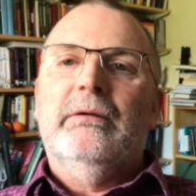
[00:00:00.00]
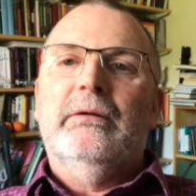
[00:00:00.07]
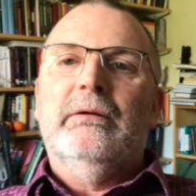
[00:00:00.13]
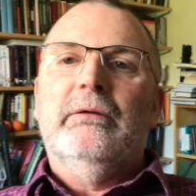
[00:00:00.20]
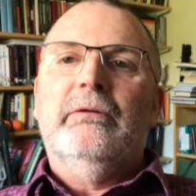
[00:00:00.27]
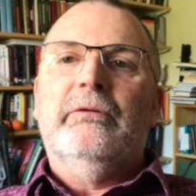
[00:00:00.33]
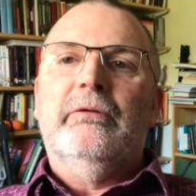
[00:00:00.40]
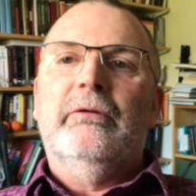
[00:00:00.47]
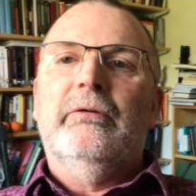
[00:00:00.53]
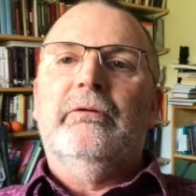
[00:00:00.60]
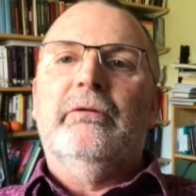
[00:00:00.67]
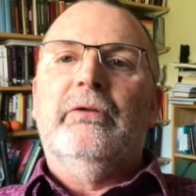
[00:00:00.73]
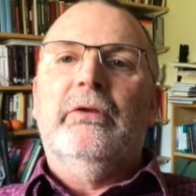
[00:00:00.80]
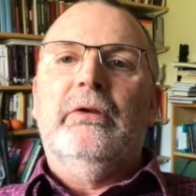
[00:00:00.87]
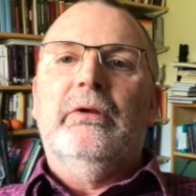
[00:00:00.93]
This is
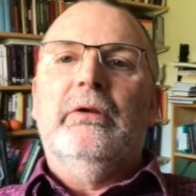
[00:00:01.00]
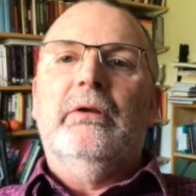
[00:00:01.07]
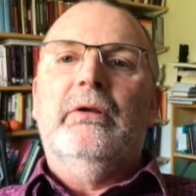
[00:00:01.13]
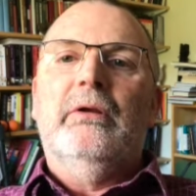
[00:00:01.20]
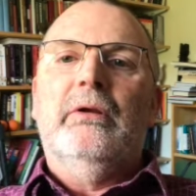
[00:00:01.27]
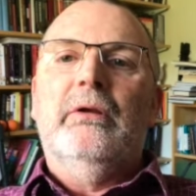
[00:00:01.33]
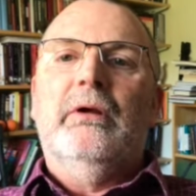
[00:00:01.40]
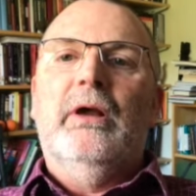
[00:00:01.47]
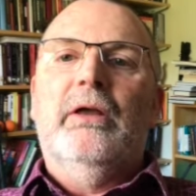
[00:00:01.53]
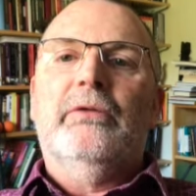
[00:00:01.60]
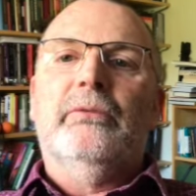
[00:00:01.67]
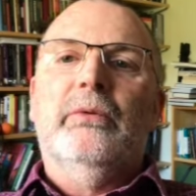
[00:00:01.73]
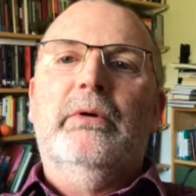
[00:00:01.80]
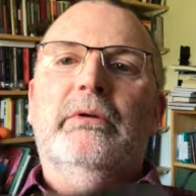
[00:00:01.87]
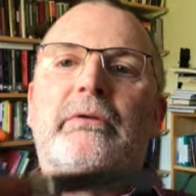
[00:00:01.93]
the uh, Arthur
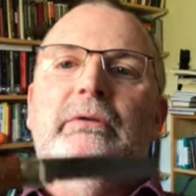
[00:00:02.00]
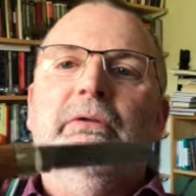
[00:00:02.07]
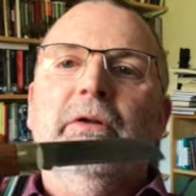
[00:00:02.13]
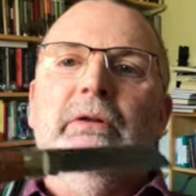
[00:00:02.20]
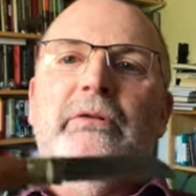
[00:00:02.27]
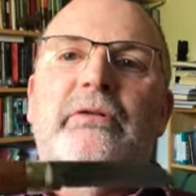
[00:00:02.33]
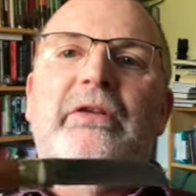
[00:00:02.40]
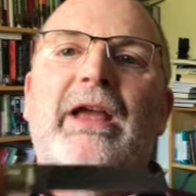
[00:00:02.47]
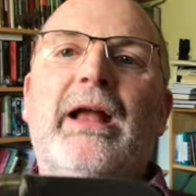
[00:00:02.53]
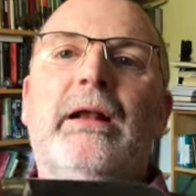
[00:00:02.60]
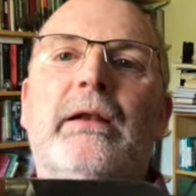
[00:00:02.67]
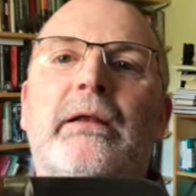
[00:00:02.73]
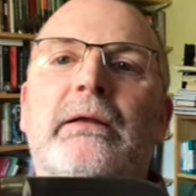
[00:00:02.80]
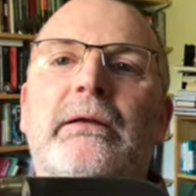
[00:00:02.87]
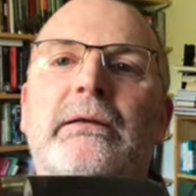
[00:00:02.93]
Wright & Sons
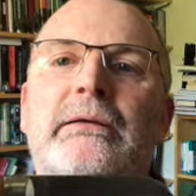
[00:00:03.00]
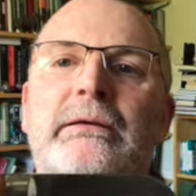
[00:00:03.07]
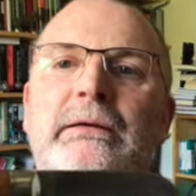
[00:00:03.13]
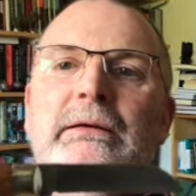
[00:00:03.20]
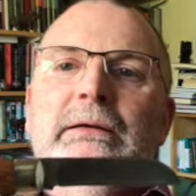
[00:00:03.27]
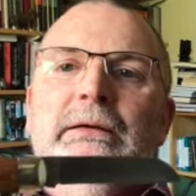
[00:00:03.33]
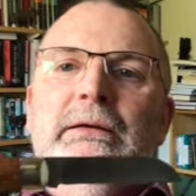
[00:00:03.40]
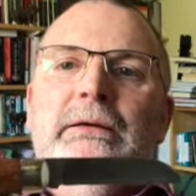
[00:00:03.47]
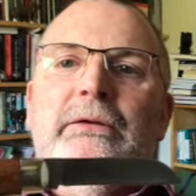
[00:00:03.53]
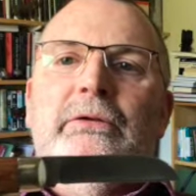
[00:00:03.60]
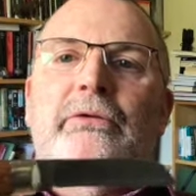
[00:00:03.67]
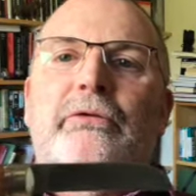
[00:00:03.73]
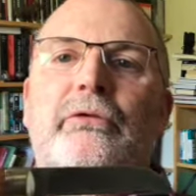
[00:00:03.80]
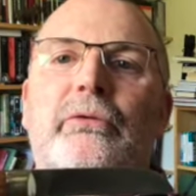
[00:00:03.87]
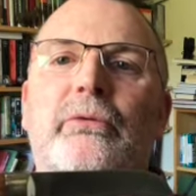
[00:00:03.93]
Tackler.
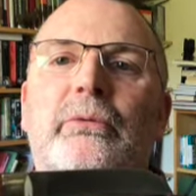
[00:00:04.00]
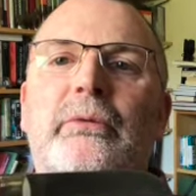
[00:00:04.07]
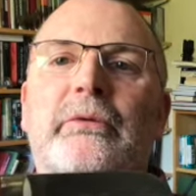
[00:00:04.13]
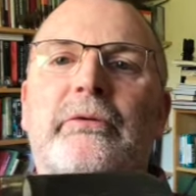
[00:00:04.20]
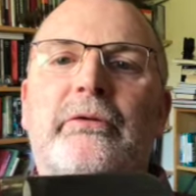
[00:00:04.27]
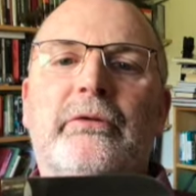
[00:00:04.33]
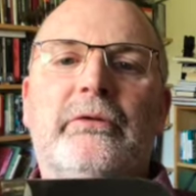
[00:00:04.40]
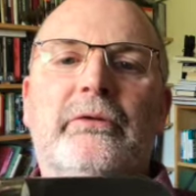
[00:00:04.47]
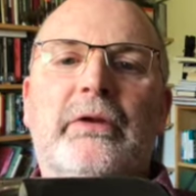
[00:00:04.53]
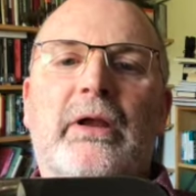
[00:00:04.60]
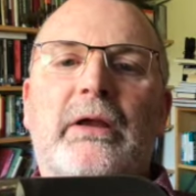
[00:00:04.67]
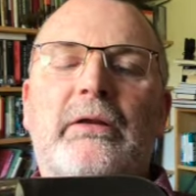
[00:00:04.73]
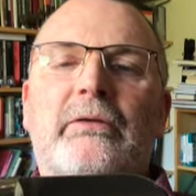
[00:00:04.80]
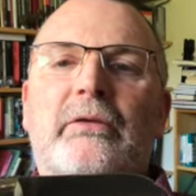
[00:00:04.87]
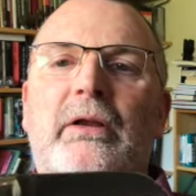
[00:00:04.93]
This too is
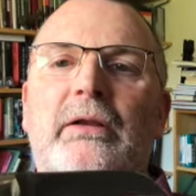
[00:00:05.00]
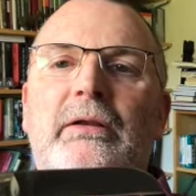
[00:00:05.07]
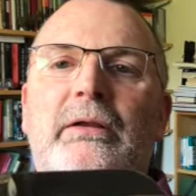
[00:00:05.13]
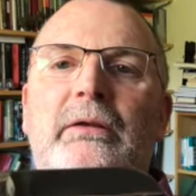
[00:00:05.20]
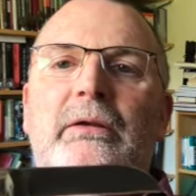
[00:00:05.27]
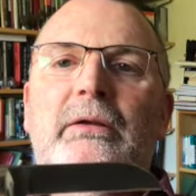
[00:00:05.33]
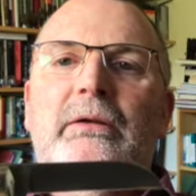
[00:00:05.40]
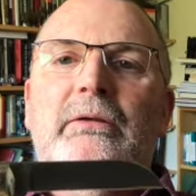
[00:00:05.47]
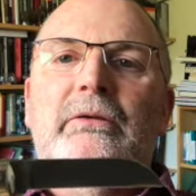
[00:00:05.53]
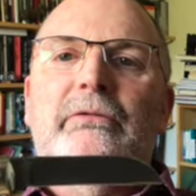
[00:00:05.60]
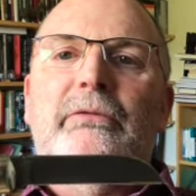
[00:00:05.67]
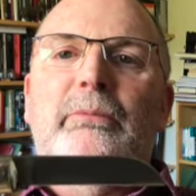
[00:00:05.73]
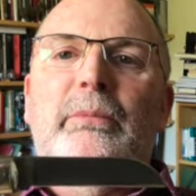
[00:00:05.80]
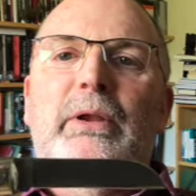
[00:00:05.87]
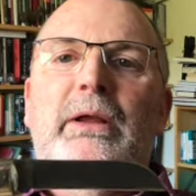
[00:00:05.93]
stayed, slightly uh,
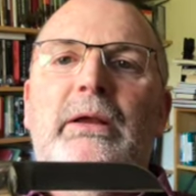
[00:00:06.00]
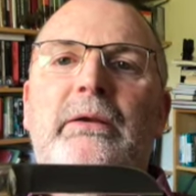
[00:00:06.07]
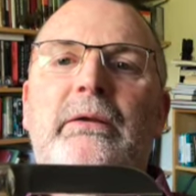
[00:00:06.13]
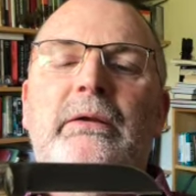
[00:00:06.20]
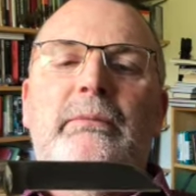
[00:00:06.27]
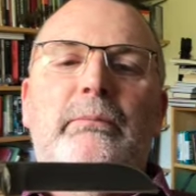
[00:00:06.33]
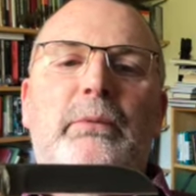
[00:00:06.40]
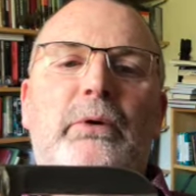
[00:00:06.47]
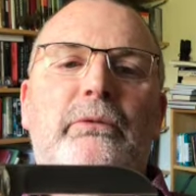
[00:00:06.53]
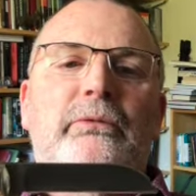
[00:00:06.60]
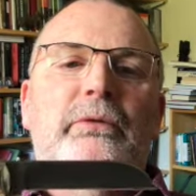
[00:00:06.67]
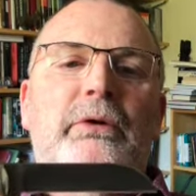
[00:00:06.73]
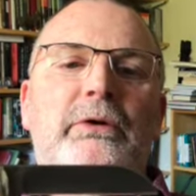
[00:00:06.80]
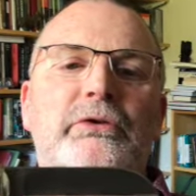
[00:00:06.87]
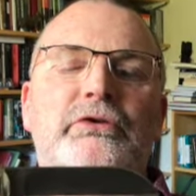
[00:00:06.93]
different blade,
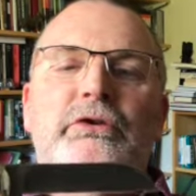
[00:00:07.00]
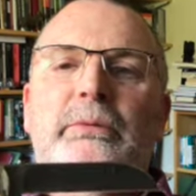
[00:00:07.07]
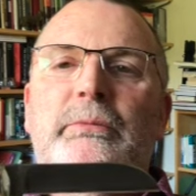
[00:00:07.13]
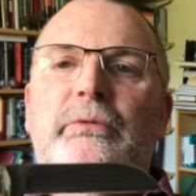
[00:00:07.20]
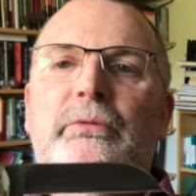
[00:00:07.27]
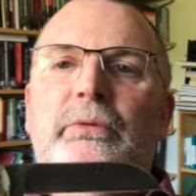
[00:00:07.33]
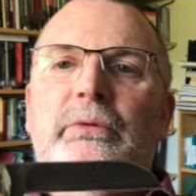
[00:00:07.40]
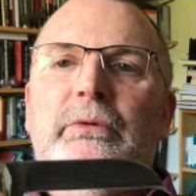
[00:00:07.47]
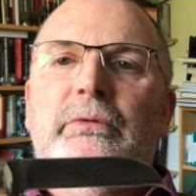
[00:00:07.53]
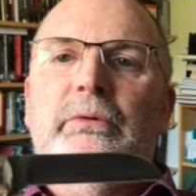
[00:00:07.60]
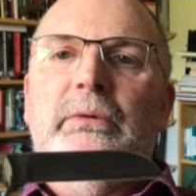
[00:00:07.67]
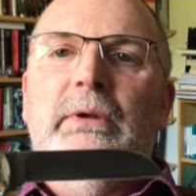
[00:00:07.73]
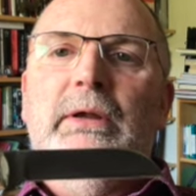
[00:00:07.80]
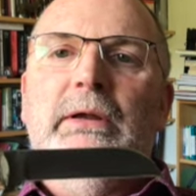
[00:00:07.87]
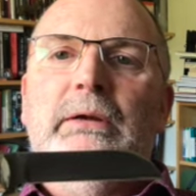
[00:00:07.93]
modified sheep's foot if you
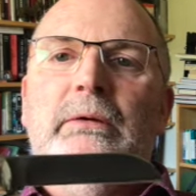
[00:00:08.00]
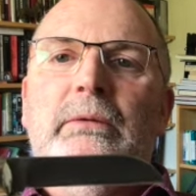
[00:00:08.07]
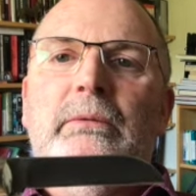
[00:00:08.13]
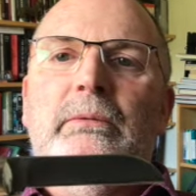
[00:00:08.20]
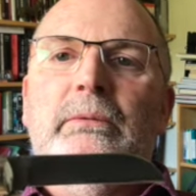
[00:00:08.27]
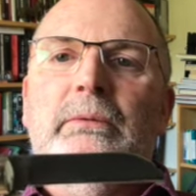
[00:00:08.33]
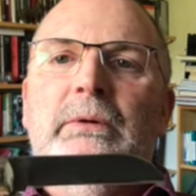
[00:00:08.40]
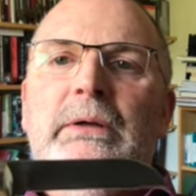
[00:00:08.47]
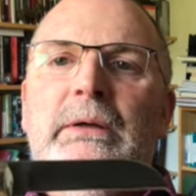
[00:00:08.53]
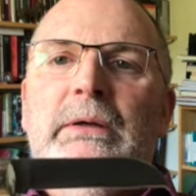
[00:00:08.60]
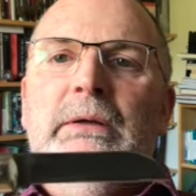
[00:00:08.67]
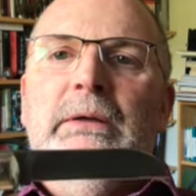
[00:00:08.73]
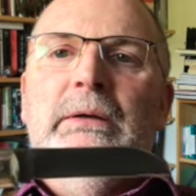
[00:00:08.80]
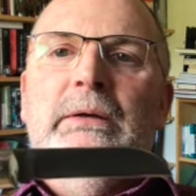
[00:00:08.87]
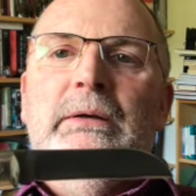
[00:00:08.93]
like, or
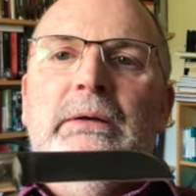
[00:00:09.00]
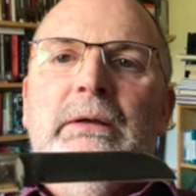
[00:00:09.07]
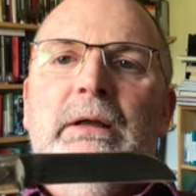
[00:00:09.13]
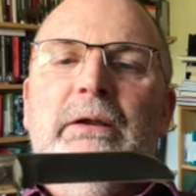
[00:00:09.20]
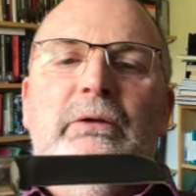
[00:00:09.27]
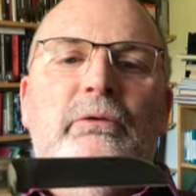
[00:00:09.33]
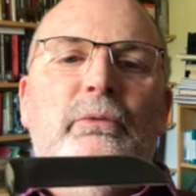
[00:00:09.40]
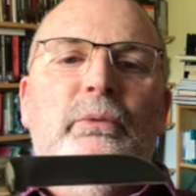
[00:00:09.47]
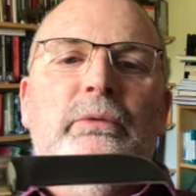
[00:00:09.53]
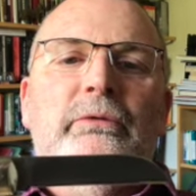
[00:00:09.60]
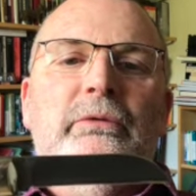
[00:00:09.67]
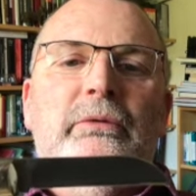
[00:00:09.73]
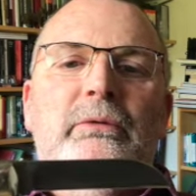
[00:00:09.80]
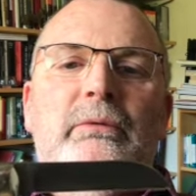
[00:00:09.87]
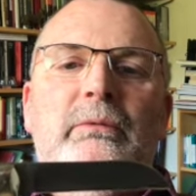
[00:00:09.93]
heading towards
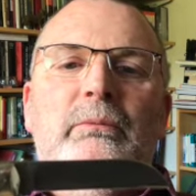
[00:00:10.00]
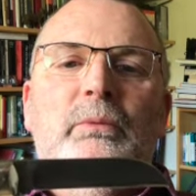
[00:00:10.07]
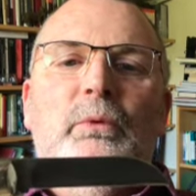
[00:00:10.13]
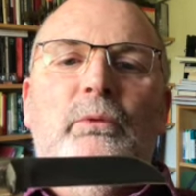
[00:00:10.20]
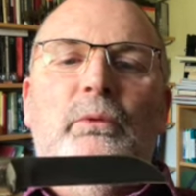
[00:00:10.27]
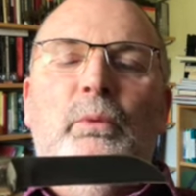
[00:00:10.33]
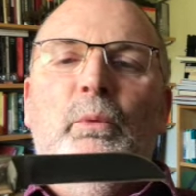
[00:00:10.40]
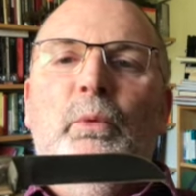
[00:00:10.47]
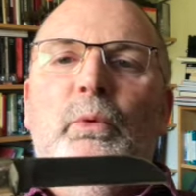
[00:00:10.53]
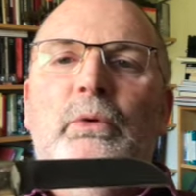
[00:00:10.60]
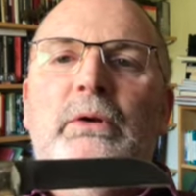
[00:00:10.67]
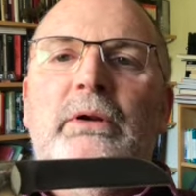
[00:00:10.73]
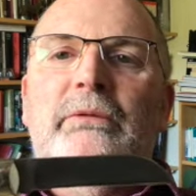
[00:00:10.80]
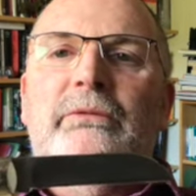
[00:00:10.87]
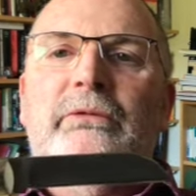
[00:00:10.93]
a more of a
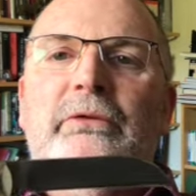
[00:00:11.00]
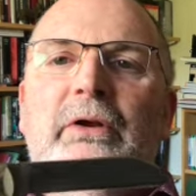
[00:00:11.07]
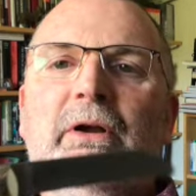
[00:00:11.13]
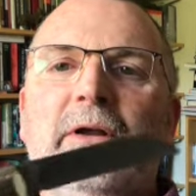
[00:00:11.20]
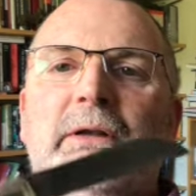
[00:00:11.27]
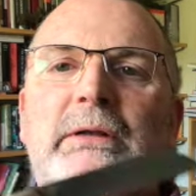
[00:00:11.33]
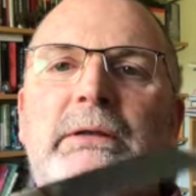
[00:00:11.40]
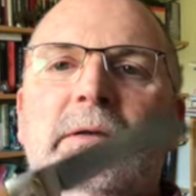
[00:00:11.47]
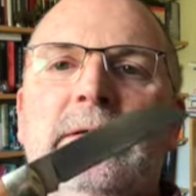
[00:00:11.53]
Wharncliffe style.